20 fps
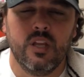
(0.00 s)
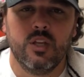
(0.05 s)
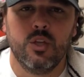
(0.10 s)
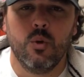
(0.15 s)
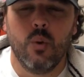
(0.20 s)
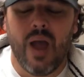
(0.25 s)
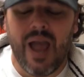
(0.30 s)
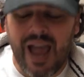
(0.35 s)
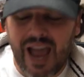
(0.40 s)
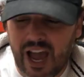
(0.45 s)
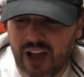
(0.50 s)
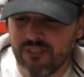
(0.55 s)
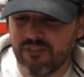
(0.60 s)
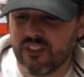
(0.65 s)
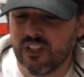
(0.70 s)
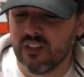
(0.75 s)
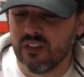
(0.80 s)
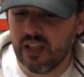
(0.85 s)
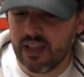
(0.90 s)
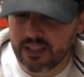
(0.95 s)
you have
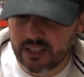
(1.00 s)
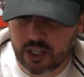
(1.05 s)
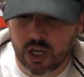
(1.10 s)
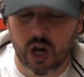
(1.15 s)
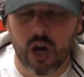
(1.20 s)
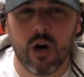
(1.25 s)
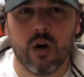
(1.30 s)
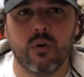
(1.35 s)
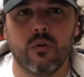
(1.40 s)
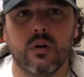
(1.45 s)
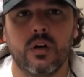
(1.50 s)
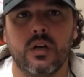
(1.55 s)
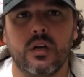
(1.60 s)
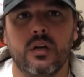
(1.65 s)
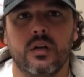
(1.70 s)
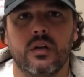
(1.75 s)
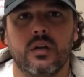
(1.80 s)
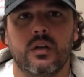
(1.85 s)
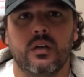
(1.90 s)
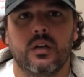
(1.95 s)
to let go
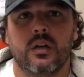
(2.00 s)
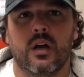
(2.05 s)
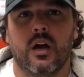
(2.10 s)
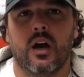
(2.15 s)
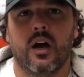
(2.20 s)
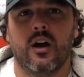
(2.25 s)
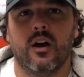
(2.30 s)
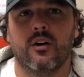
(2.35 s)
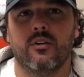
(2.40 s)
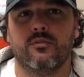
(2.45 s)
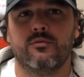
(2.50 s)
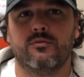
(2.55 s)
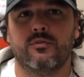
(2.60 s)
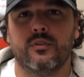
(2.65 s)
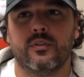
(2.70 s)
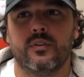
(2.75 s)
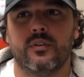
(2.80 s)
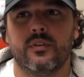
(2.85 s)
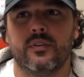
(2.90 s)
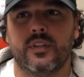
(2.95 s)
of
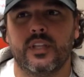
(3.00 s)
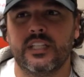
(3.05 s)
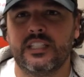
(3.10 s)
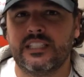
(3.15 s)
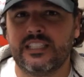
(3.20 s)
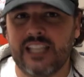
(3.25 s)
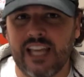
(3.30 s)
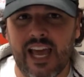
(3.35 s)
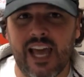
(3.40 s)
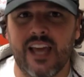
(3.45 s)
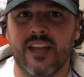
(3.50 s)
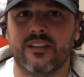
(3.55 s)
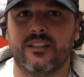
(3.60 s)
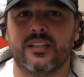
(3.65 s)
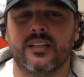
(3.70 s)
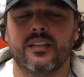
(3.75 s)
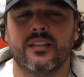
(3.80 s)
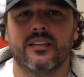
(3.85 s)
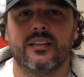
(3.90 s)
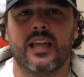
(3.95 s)
the
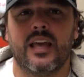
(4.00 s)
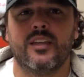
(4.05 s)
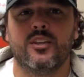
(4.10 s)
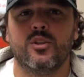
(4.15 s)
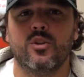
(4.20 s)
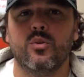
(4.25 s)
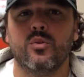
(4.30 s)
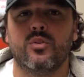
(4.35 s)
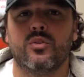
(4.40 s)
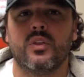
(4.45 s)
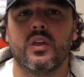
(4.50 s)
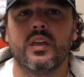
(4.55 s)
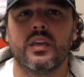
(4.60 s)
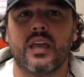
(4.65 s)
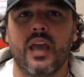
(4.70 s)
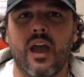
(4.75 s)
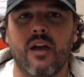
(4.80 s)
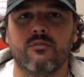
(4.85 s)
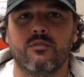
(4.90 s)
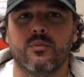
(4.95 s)
debt that you
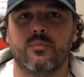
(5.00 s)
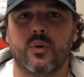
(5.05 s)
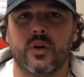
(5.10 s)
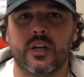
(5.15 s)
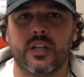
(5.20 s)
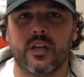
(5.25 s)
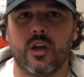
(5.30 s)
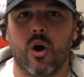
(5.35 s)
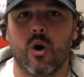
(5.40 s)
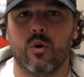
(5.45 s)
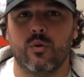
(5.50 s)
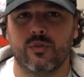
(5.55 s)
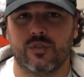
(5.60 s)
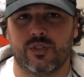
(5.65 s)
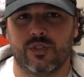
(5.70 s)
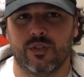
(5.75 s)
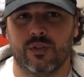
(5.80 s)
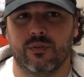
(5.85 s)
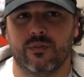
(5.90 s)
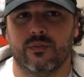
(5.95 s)
think everybody
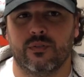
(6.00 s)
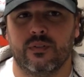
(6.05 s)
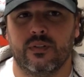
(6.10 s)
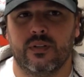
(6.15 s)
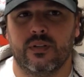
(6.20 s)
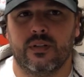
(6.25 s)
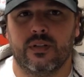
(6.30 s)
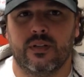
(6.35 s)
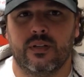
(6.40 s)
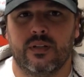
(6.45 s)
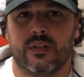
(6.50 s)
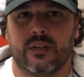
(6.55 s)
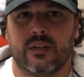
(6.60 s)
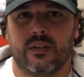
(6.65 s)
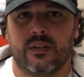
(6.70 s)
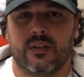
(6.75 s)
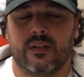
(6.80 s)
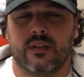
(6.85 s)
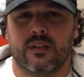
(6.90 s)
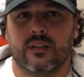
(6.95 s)
owes you.
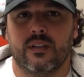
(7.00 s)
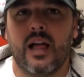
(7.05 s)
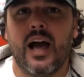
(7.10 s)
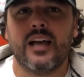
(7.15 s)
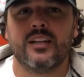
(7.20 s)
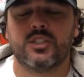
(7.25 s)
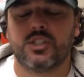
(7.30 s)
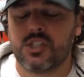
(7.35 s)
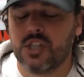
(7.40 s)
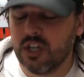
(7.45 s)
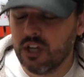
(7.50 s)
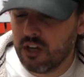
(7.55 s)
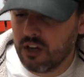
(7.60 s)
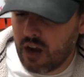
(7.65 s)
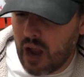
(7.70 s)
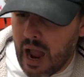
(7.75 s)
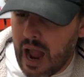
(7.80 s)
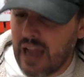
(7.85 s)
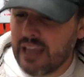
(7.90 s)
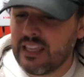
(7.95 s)
Last
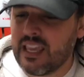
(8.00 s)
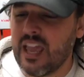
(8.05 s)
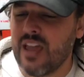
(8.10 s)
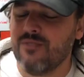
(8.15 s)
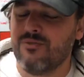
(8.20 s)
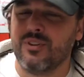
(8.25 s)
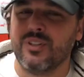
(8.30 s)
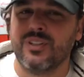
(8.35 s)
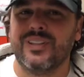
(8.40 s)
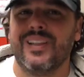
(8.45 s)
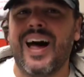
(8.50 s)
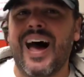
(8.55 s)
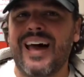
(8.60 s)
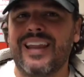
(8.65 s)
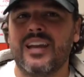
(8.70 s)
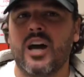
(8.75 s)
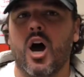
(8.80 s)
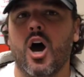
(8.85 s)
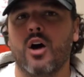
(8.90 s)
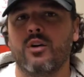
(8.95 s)
year, I gave a
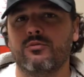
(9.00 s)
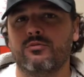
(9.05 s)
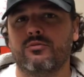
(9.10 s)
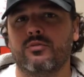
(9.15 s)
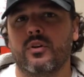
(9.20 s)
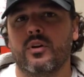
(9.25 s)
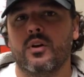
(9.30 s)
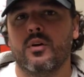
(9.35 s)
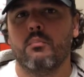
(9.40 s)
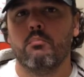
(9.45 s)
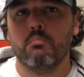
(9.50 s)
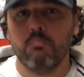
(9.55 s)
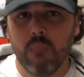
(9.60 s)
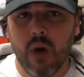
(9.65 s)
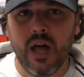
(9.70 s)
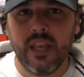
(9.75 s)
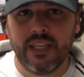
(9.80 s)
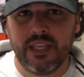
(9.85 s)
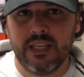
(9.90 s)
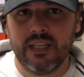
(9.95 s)
lot of
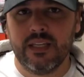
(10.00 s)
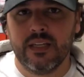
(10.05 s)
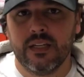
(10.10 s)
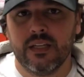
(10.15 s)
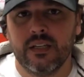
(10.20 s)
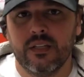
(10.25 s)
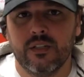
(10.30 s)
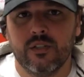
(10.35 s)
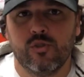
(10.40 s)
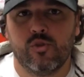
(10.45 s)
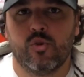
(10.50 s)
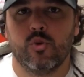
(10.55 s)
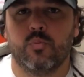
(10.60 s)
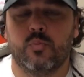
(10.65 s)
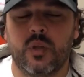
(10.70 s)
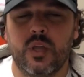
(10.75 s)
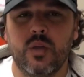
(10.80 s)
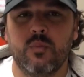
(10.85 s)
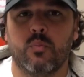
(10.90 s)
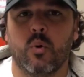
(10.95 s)
money to
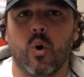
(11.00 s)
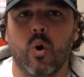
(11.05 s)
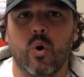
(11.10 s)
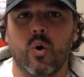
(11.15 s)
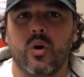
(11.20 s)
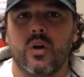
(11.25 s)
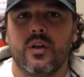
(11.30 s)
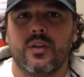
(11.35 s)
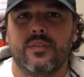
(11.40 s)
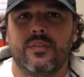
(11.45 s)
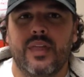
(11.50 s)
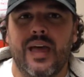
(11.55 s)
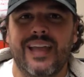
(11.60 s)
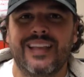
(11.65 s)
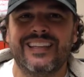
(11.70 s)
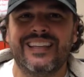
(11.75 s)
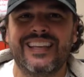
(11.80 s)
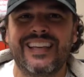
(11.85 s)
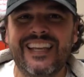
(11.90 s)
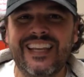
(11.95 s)
people
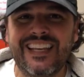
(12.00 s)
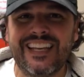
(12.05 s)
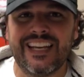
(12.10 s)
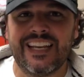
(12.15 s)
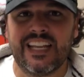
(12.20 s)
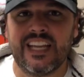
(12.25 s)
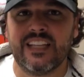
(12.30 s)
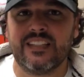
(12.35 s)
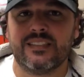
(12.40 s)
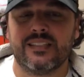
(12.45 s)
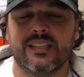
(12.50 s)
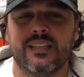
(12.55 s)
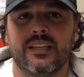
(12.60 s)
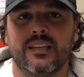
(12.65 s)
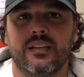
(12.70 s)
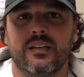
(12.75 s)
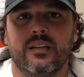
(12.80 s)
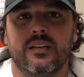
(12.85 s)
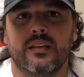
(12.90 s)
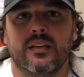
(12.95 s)
that needed it
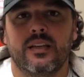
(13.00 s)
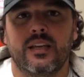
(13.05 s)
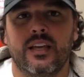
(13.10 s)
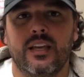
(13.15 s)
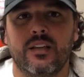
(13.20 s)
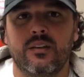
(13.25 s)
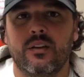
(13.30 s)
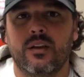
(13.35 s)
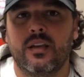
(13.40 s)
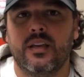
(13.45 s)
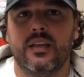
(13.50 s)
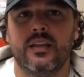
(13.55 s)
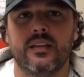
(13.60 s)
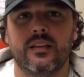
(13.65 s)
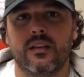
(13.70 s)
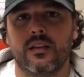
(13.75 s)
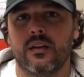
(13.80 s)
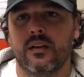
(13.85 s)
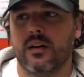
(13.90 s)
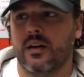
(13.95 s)

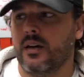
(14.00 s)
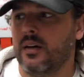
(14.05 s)
in